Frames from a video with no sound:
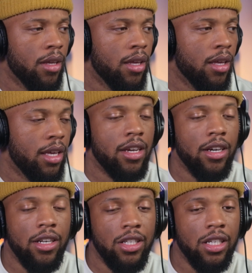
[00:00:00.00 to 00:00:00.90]
He could have
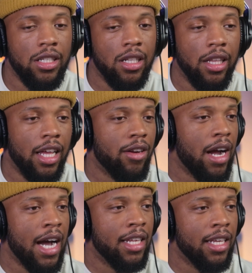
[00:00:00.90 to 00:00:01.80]
just let it
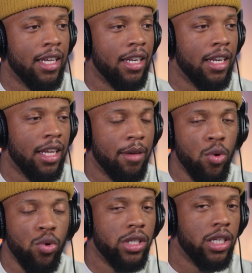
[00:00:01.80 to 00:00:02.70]
ride and
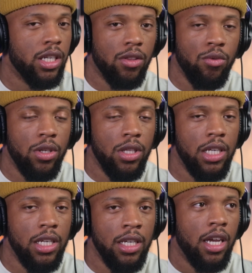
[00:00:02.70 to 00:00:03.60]
bullshitted through the
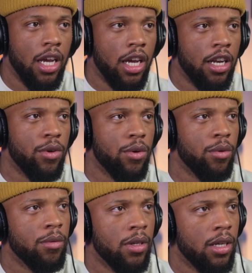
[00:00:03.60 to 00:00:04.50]
interview
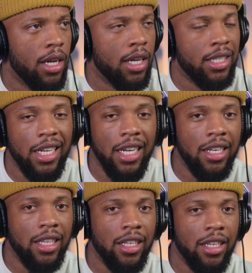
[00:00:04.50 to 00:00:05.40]
and said
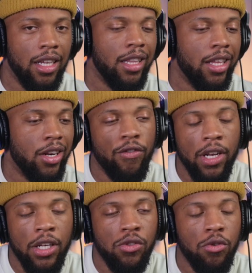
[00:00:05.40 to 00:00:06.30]
nothing, and then her
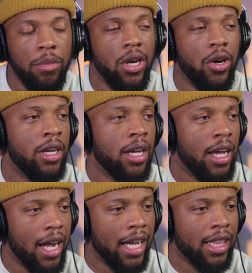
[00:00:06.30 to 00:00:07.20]
feelings would be hurt
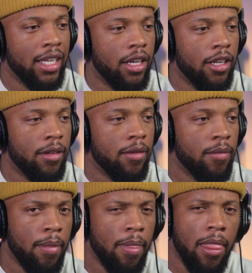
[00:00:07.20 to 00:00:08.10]
at the end.
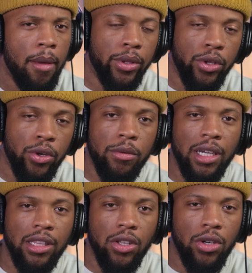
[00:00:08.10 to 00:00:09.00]
But those are my
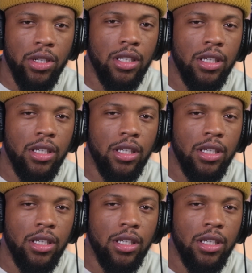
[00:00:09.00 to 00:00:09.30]
thoughts.